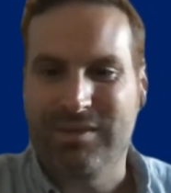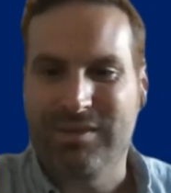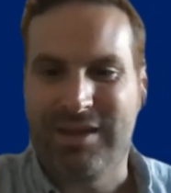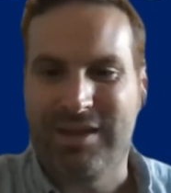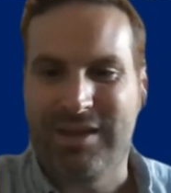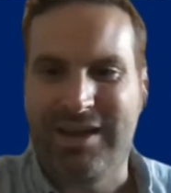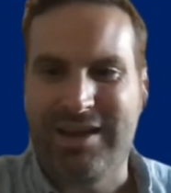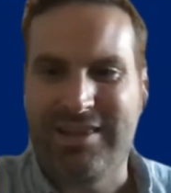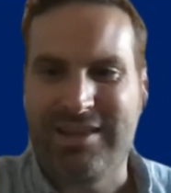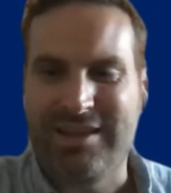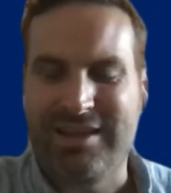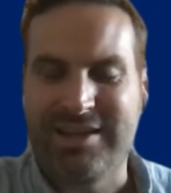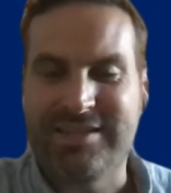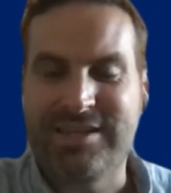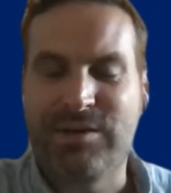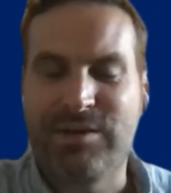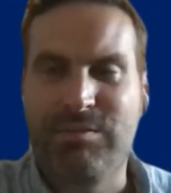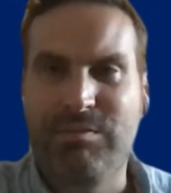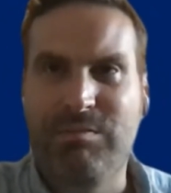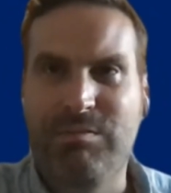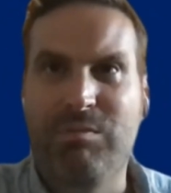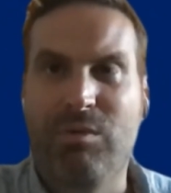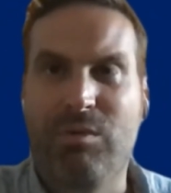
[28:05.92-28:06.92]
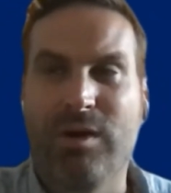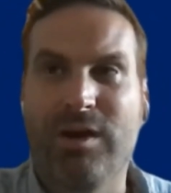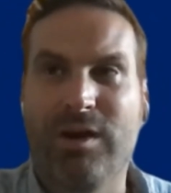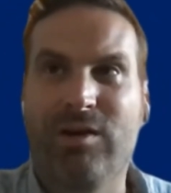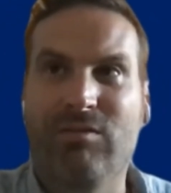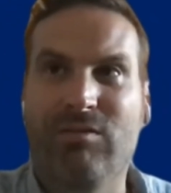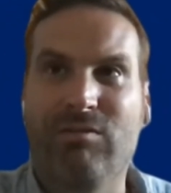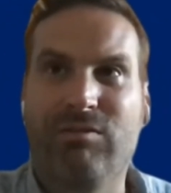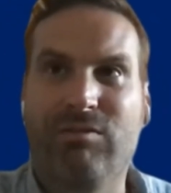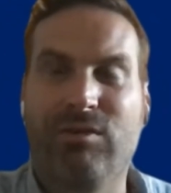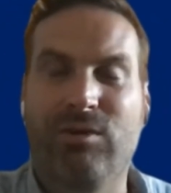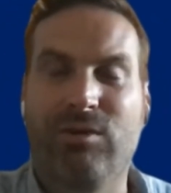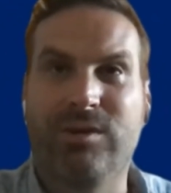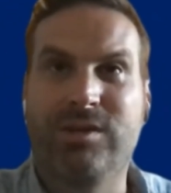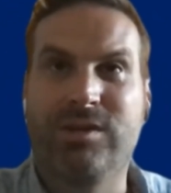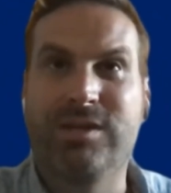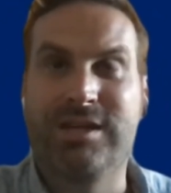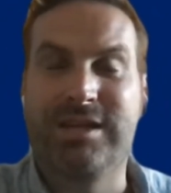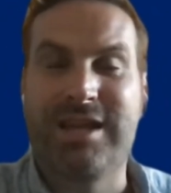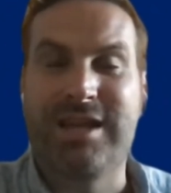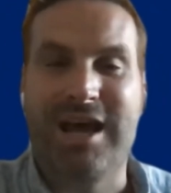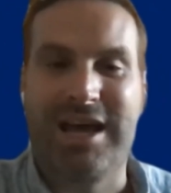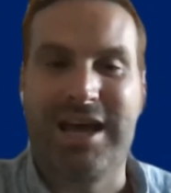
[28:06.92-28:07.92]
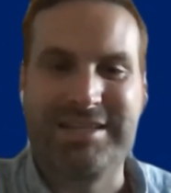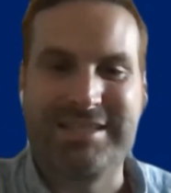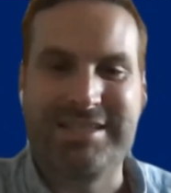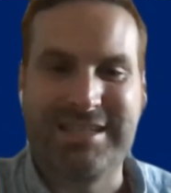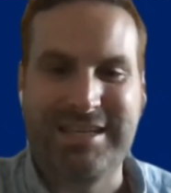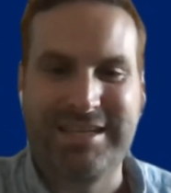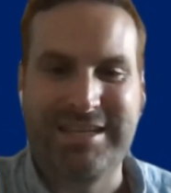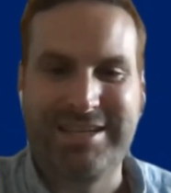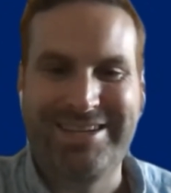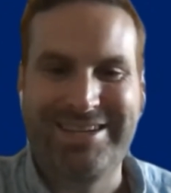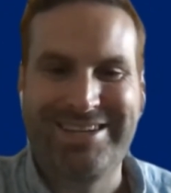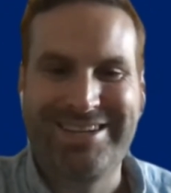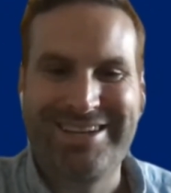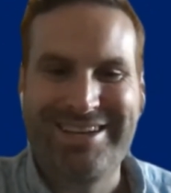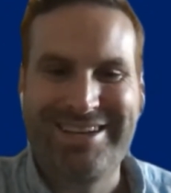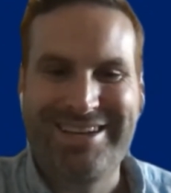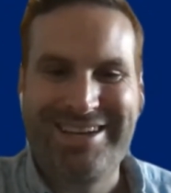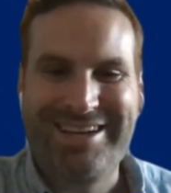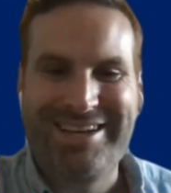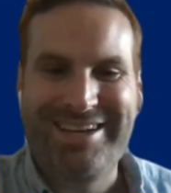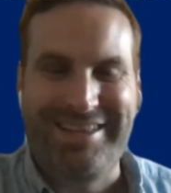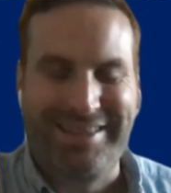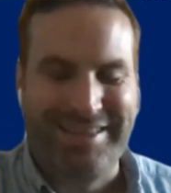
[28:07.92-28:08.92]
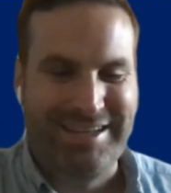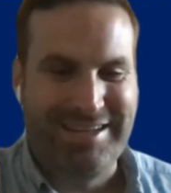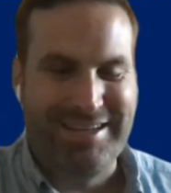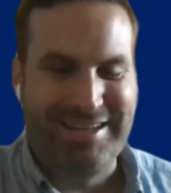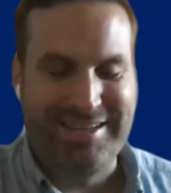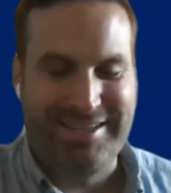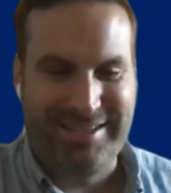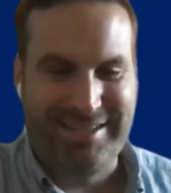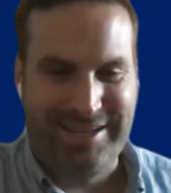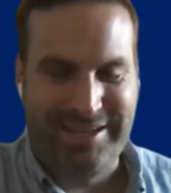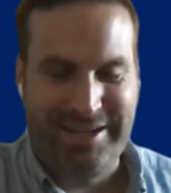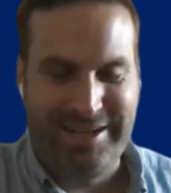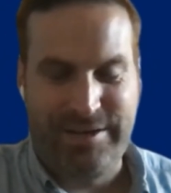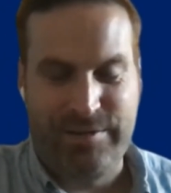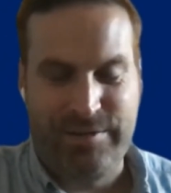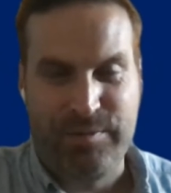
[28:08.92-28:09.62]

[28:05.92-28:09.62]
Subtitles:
That I think it's more helpful to not send than to send it.